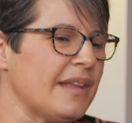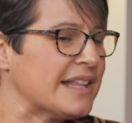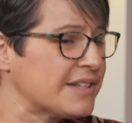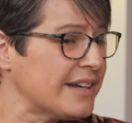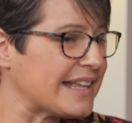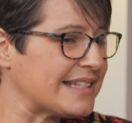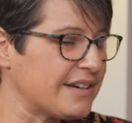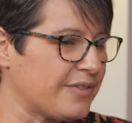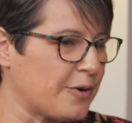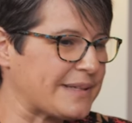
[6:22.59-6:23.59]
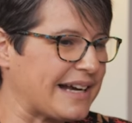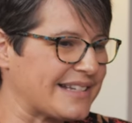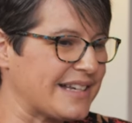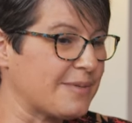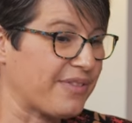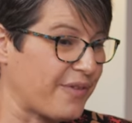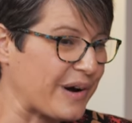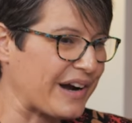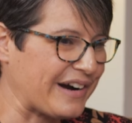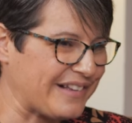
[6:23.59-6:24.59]
and so, yeah, Seed of Hope started with four
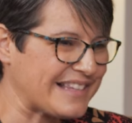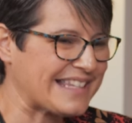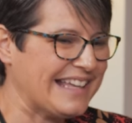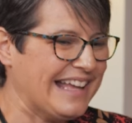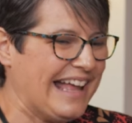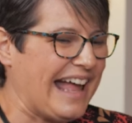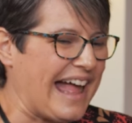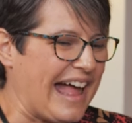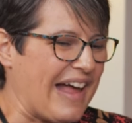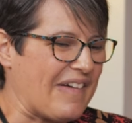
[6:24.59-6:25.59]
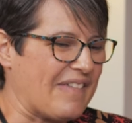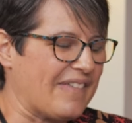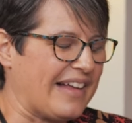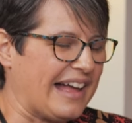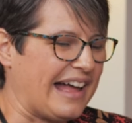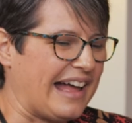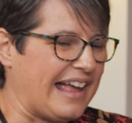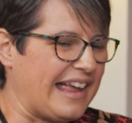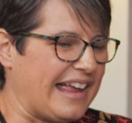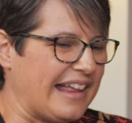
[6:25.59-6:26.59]
girls um,
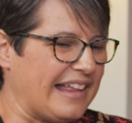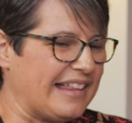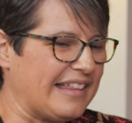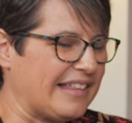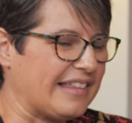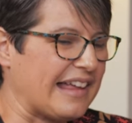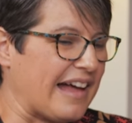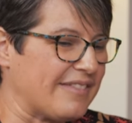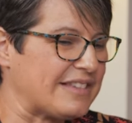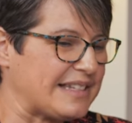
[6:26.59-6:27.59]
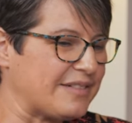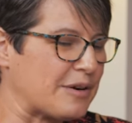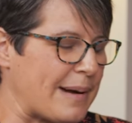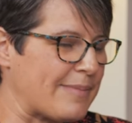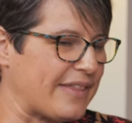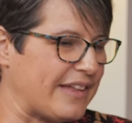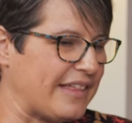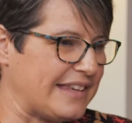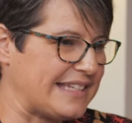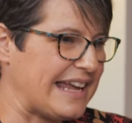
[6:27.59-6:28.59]
I yeah still remember
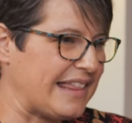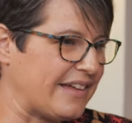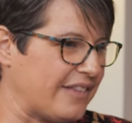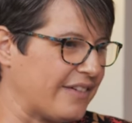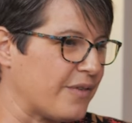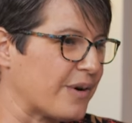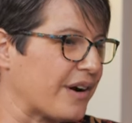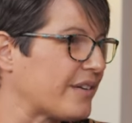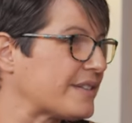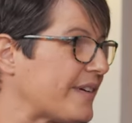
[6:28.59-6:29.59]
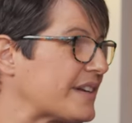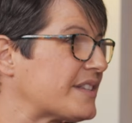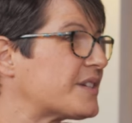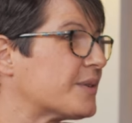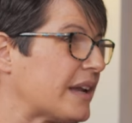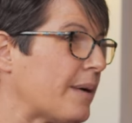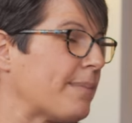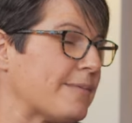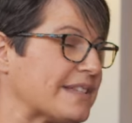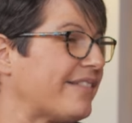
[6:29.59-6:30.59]
that the day that the four girls first showed
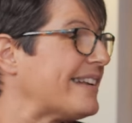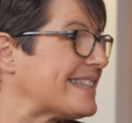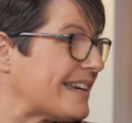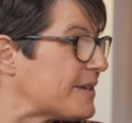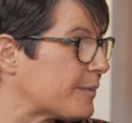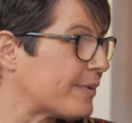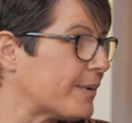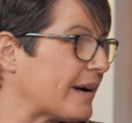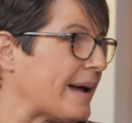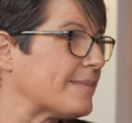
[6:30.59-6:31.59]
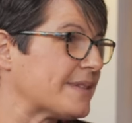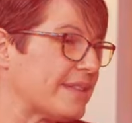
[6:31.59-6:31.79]
up, it was mm. a hmm. residential program, mm.